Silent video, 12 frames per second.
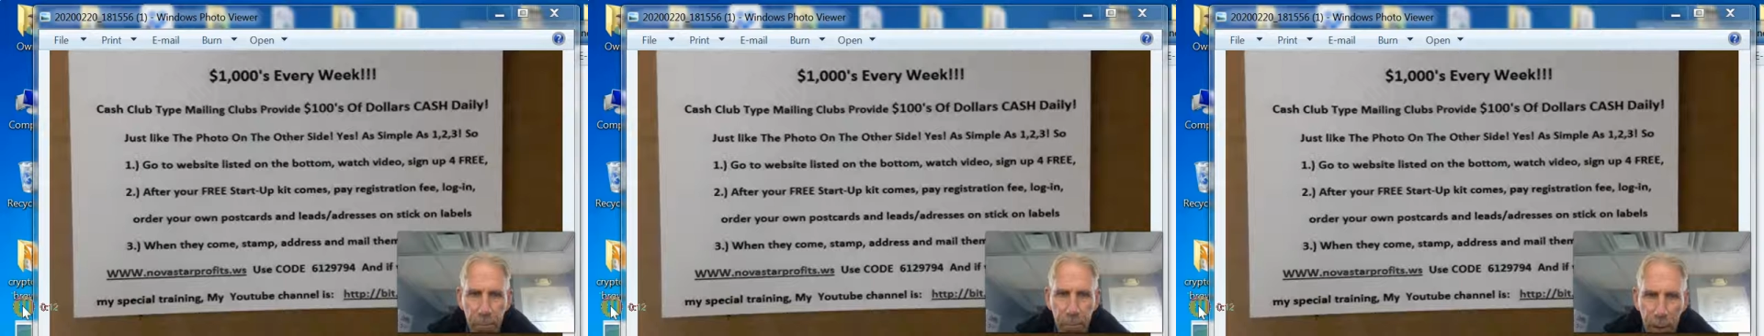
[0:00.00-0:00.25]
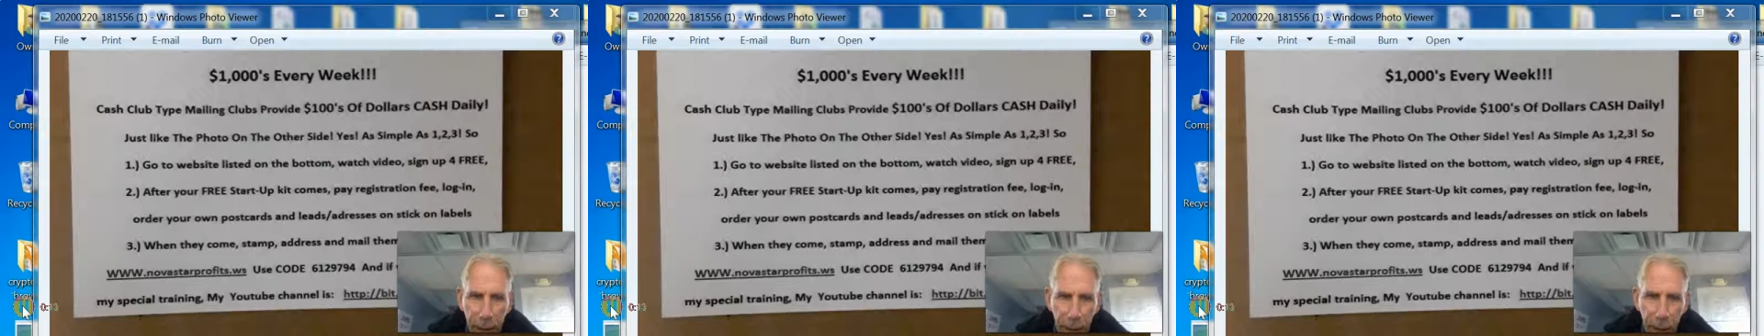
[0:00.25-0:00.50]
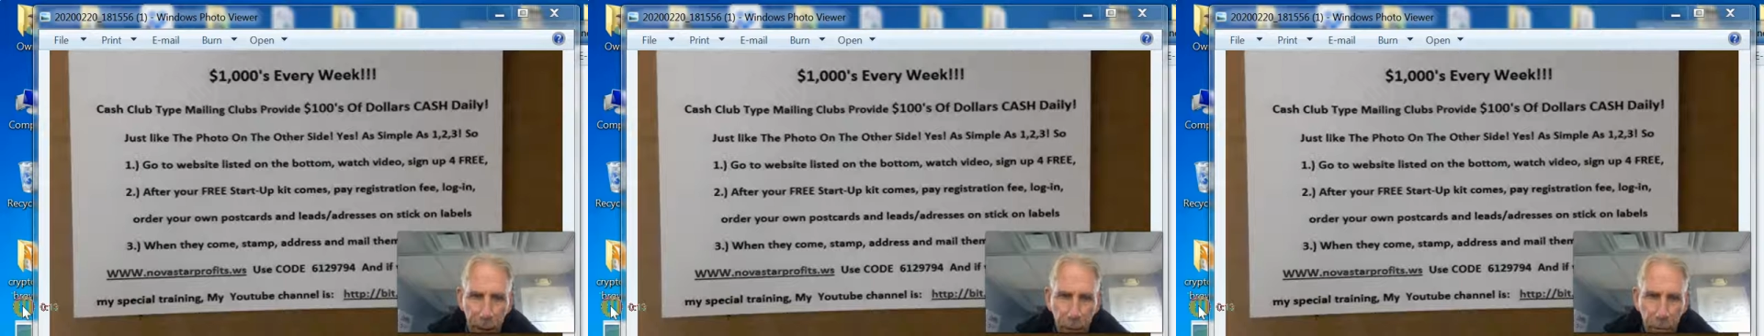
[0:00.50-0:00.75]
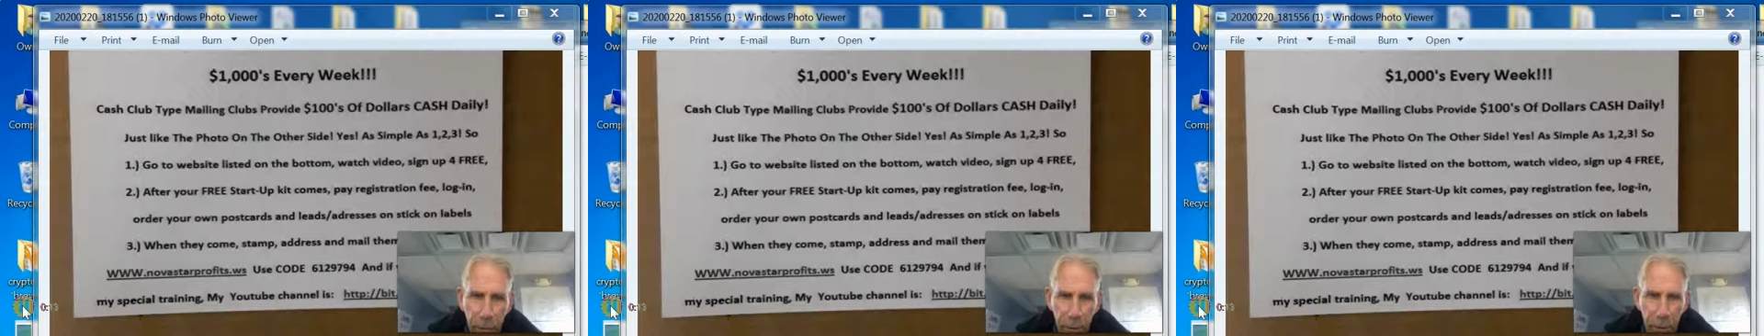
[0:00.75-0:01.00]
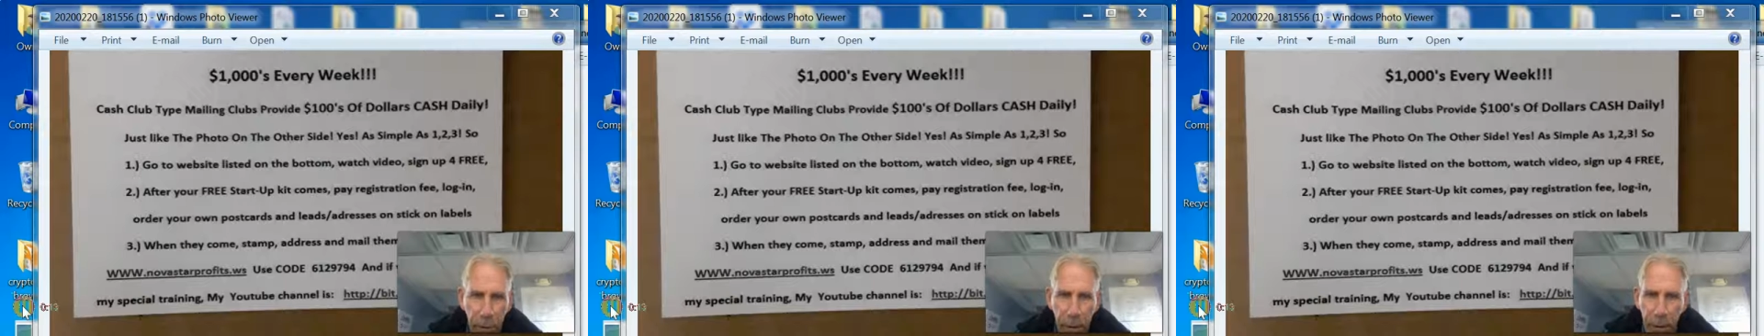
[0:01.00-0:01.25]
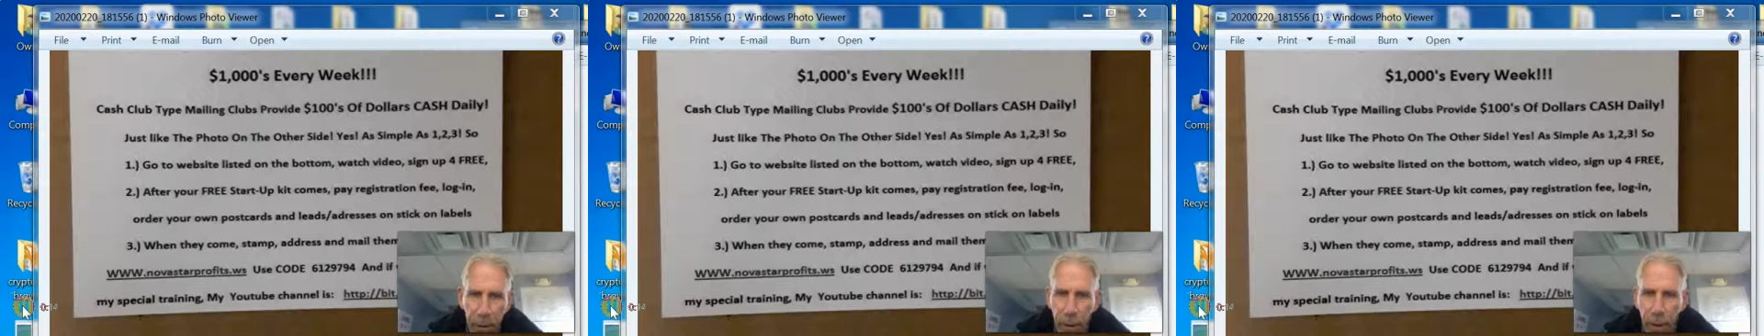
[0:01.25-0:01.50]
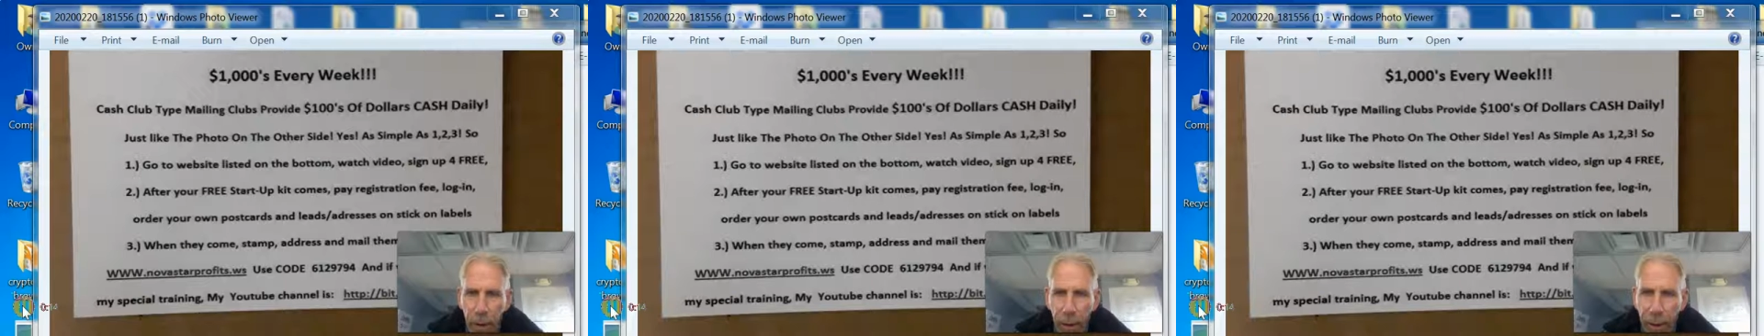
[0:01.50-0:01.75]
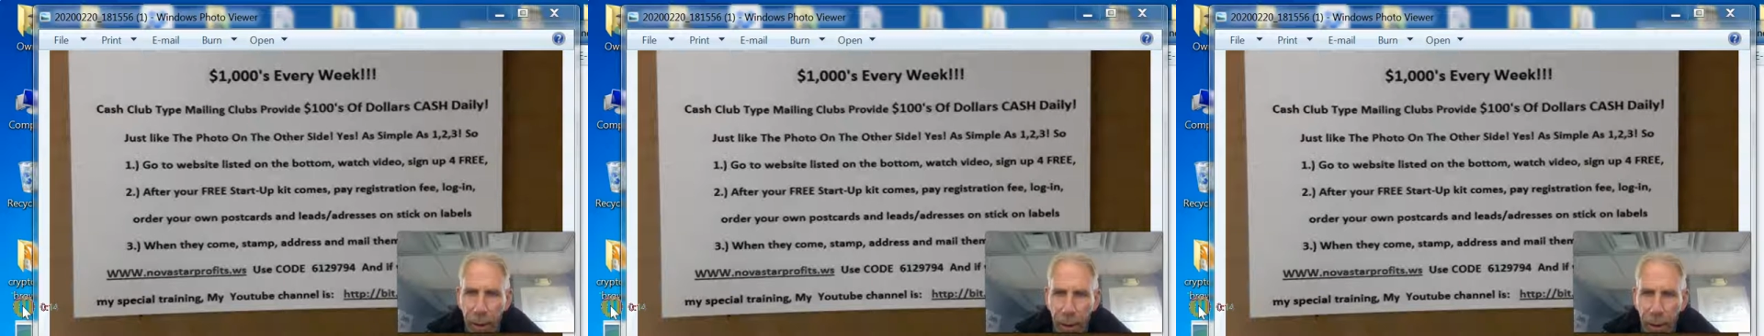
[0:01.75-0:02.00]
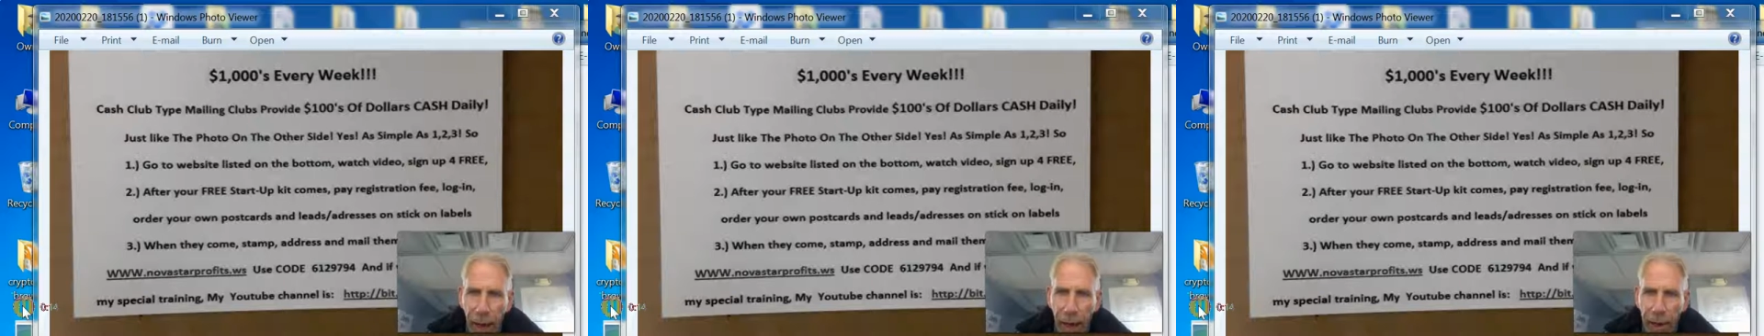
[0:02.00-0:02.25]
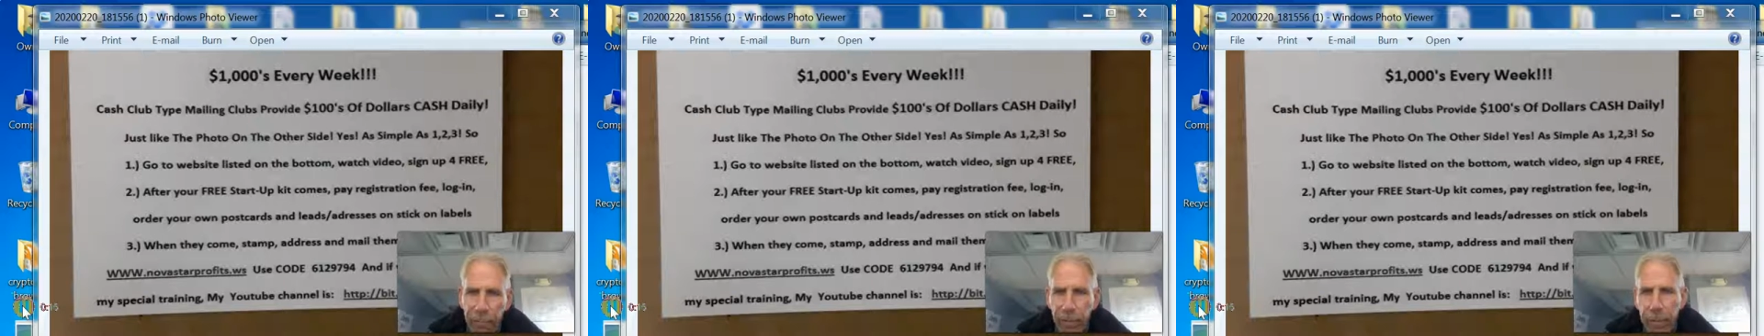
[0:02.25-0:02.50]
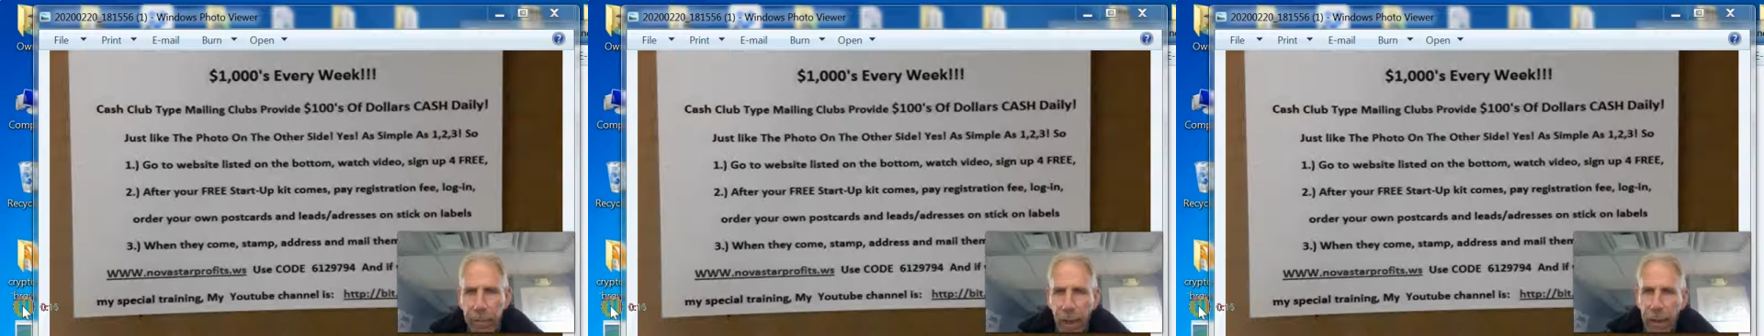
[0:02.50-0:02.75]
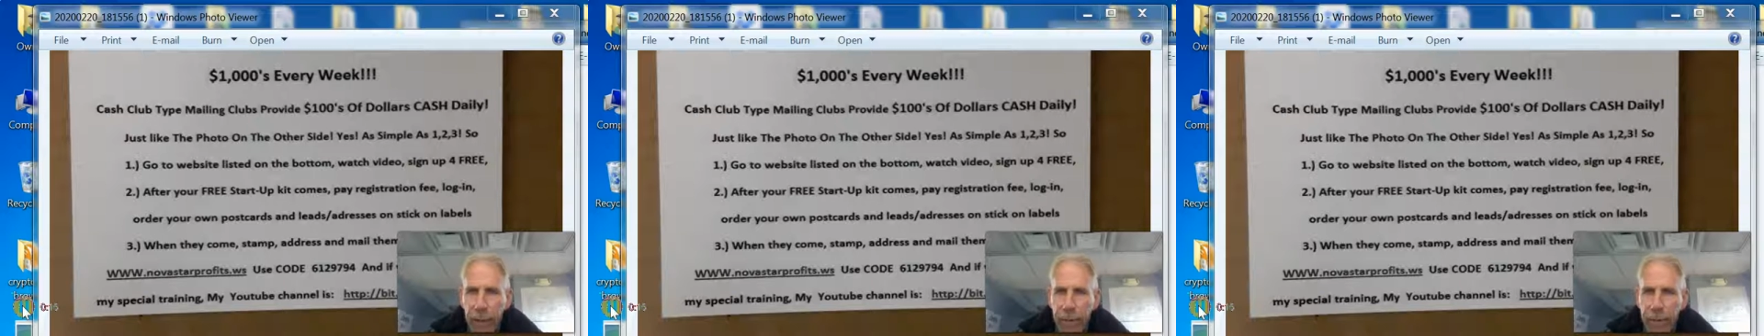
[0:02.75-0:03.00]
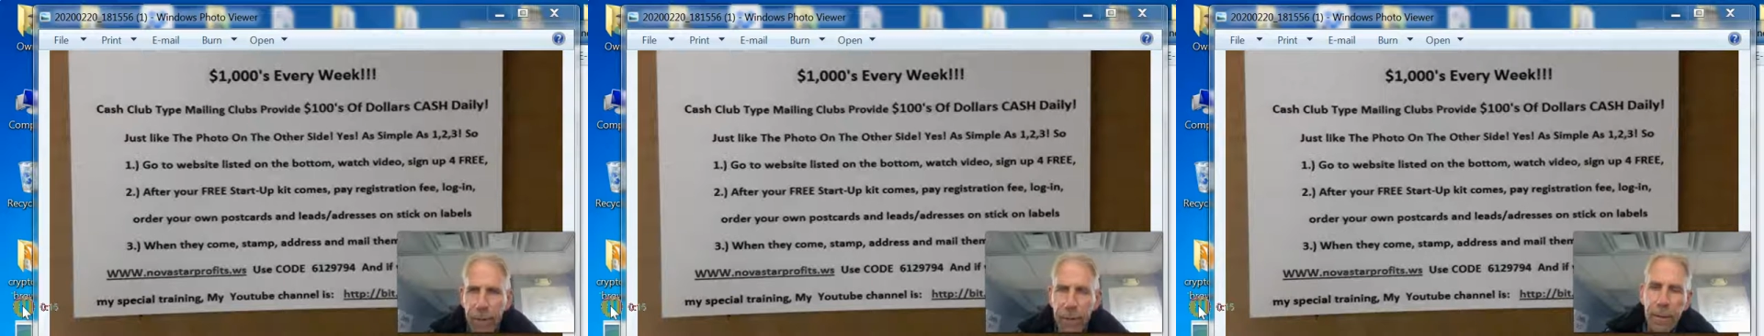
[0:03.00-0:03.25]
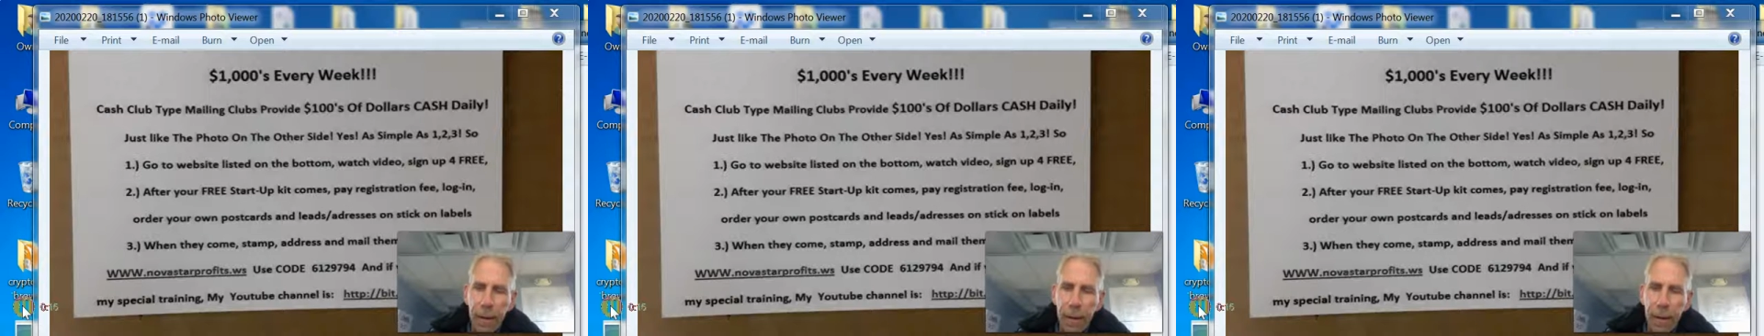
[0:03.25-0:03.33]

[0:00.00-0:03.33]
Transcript: mail advertising